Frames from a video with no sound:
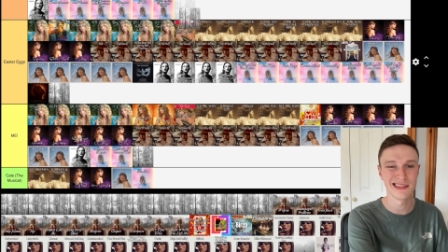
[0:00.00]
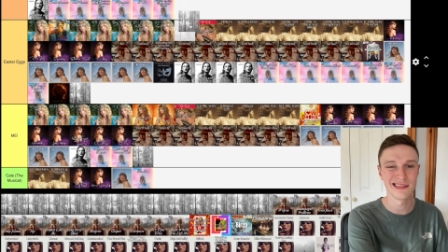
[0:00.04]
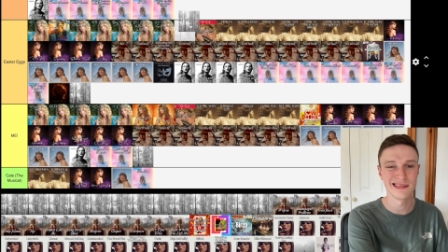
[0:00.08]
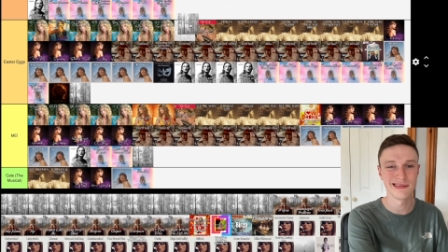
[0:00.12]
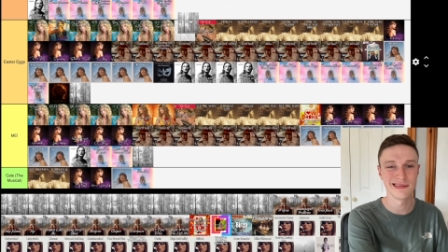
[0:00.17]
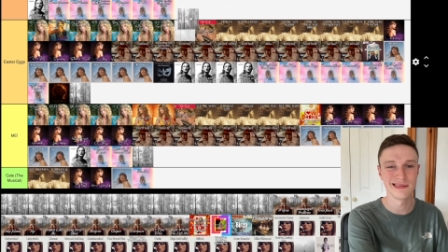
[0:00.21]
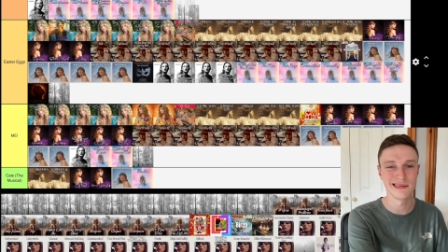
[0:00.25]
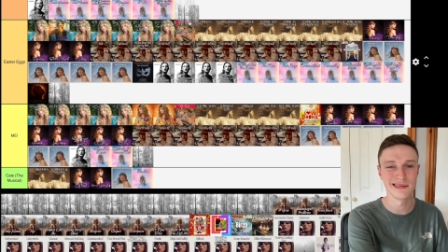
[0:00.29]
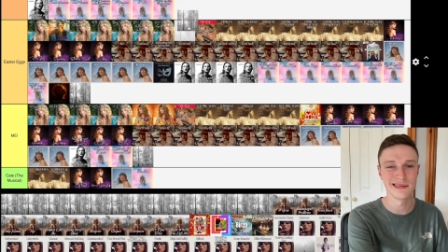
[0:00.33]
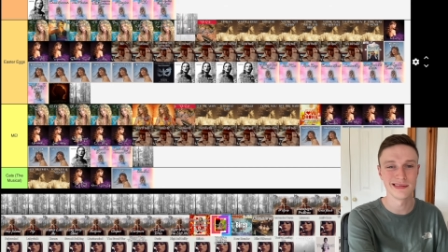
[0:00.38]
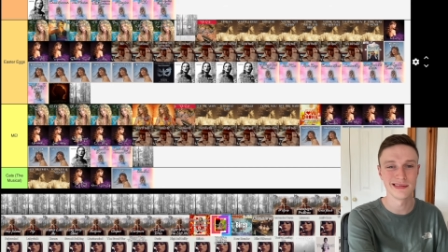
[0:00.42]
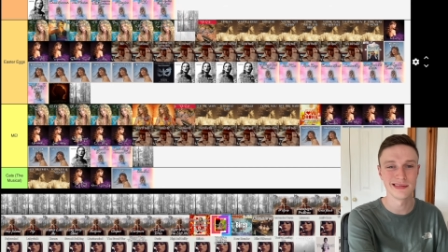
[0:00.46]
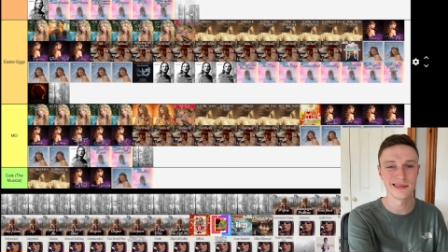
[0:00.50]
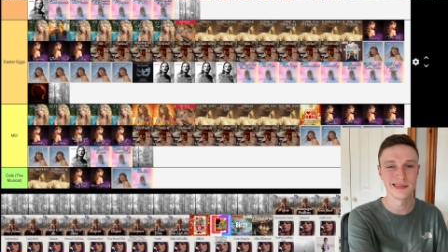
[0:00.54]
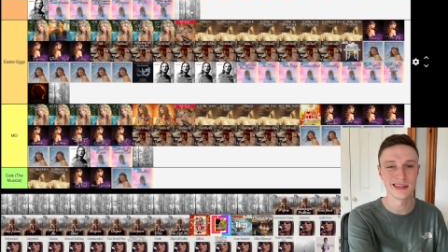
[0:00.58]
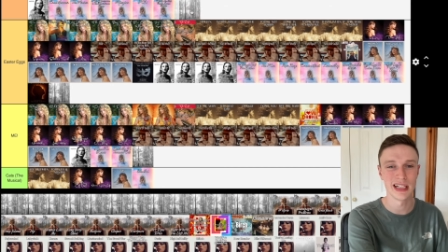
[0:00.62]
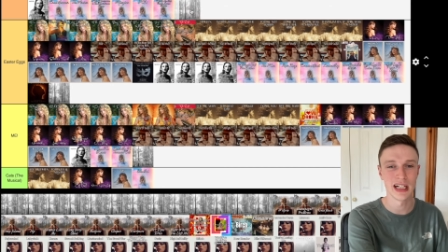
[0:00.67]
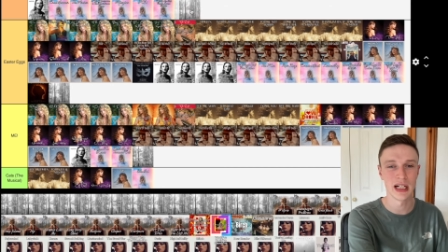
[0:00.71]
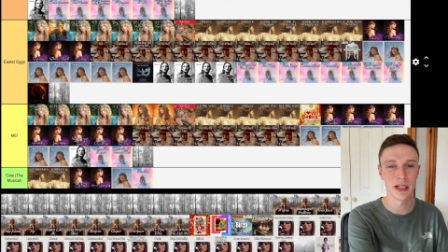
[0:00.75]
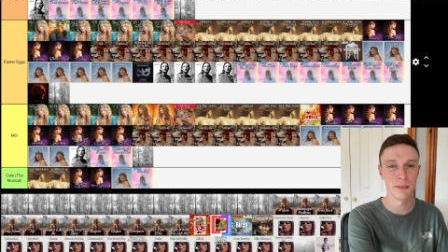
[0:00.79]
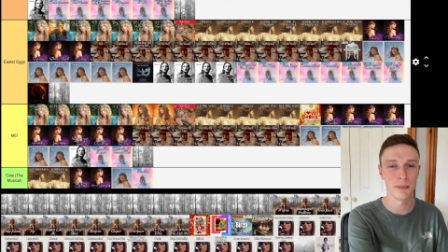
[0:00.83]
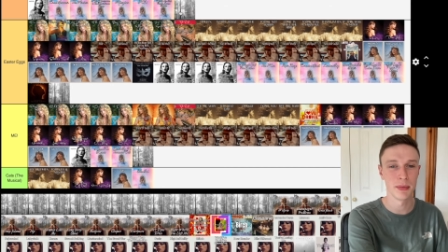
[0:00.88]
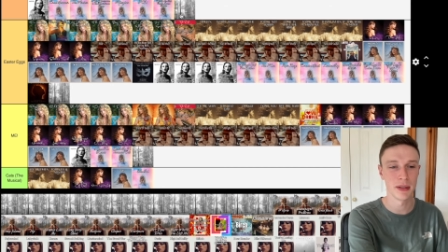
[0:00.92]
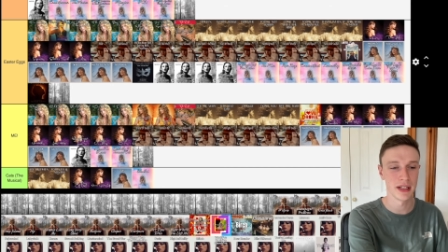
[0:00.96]
Oh,
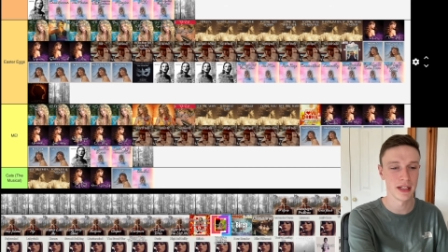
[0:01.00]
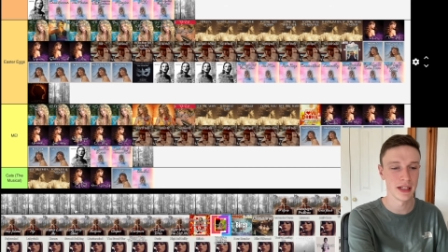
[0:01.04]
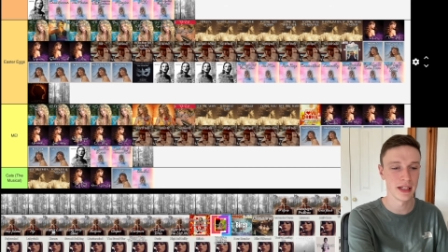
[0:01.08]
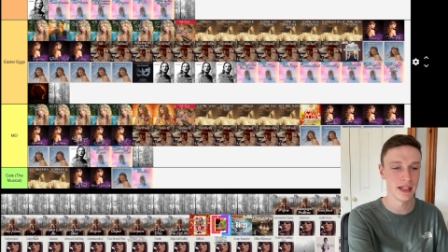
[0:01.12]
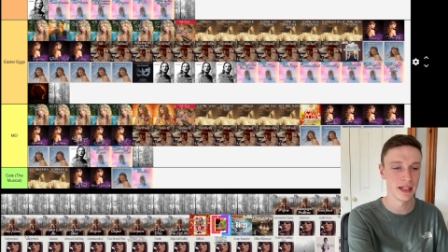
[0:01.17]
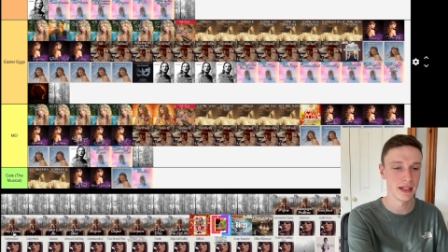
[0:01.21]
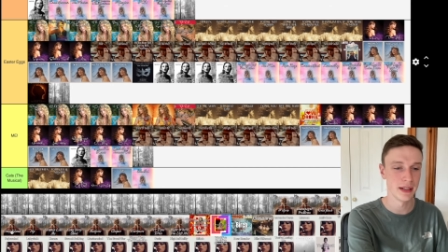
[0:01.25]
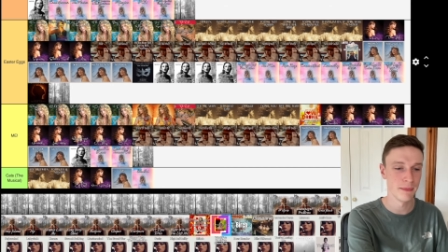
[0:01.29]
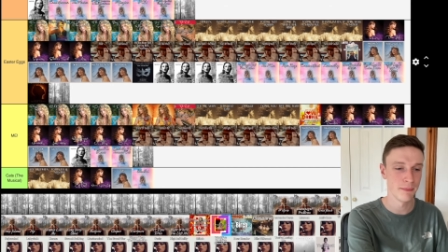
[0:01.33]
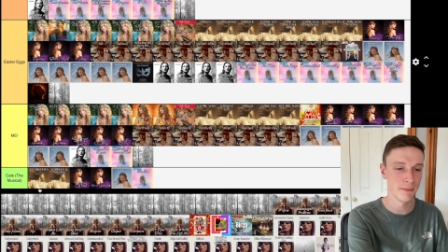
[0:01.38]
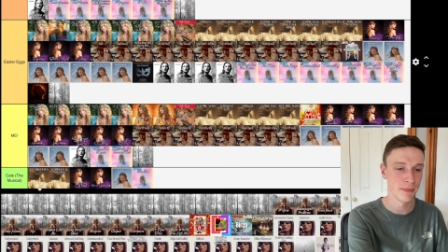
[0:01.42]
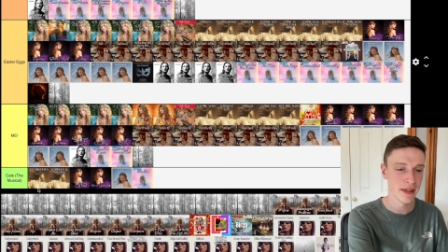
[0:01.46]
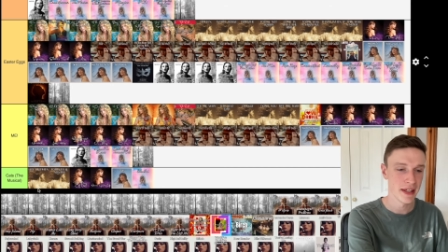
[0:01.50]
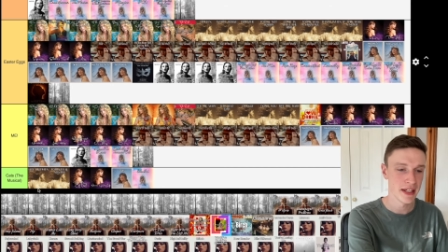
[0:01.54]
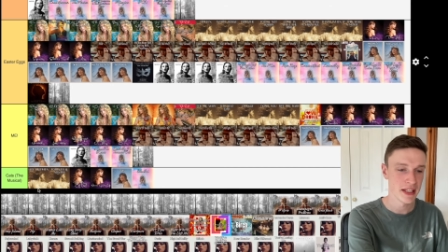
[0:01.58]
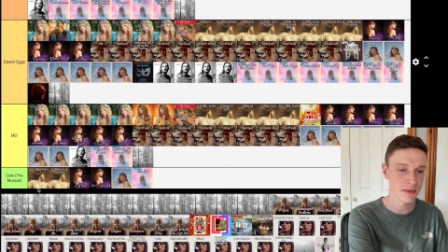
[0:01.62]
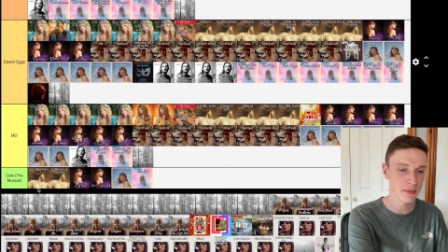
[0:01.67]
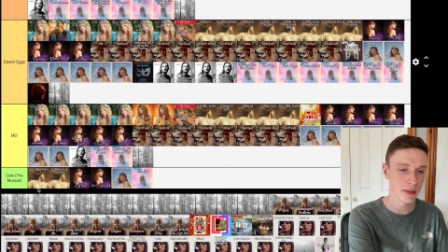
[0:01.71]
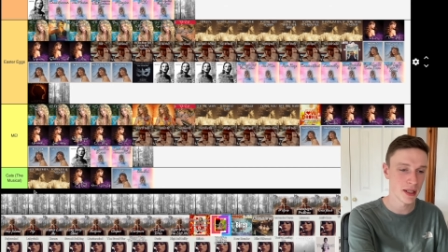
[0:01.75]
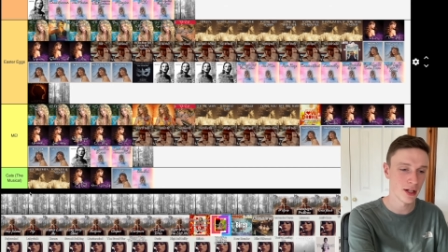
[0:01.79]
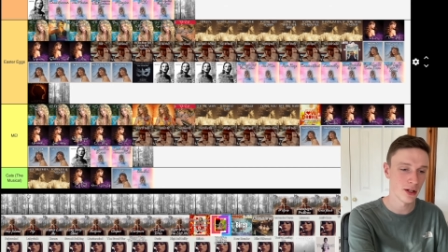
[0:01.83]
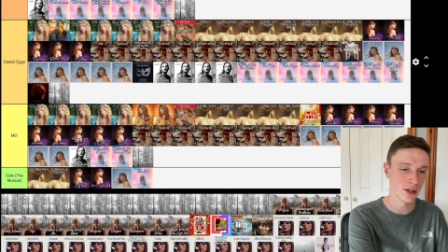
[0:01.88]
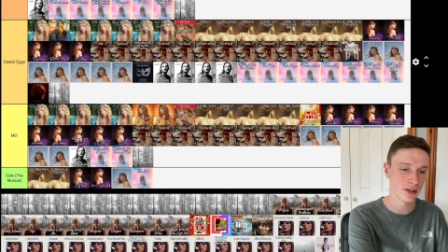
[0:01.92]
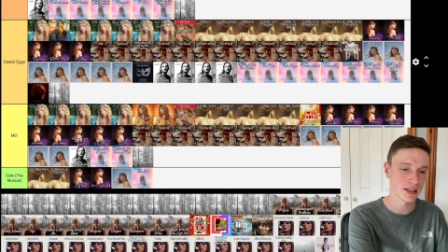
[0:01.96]
I'll put it in. It's
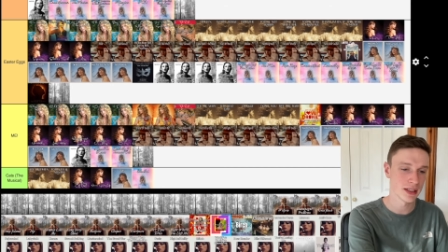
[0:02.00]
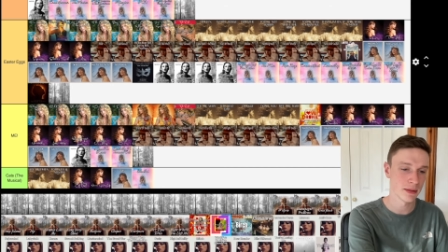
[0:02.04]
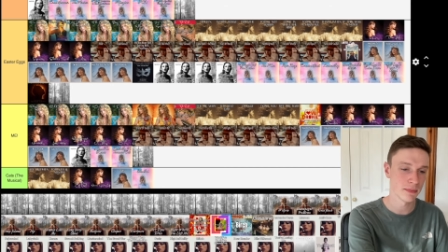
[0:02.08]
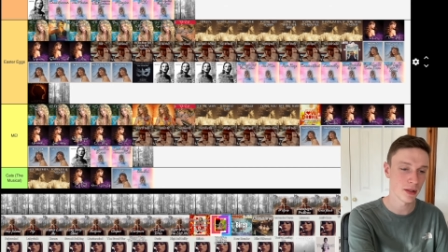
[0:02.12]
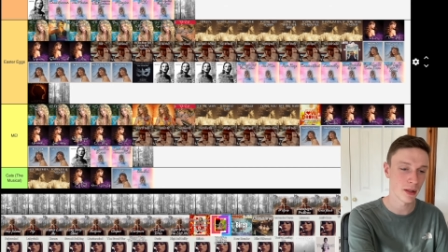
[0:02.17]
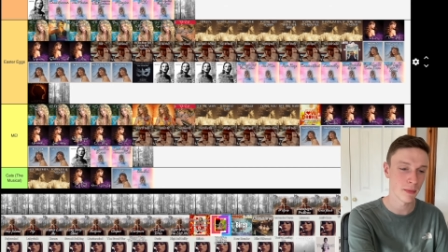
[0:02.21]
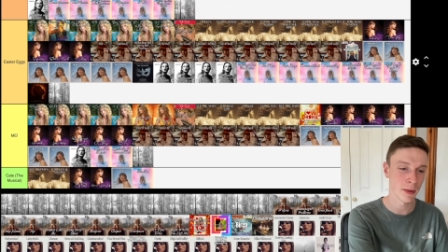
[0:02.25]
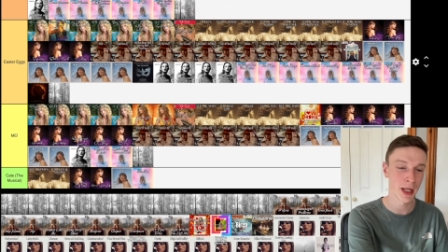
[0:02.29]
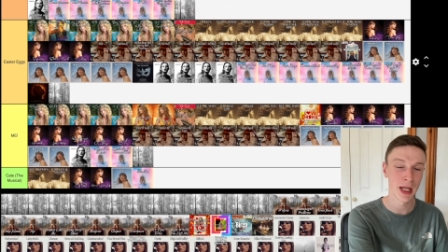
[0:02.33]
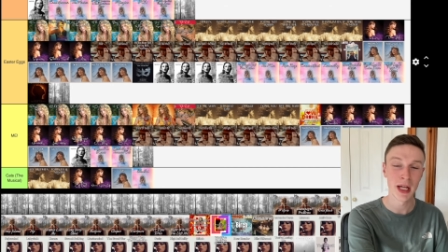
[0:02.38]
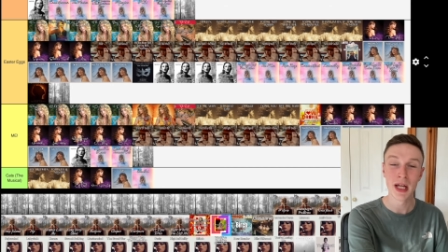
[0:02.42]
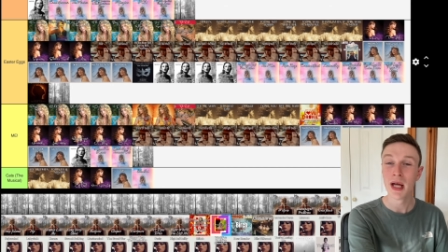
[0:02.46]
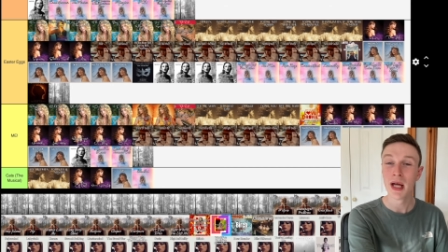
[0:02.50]
been a long time coming.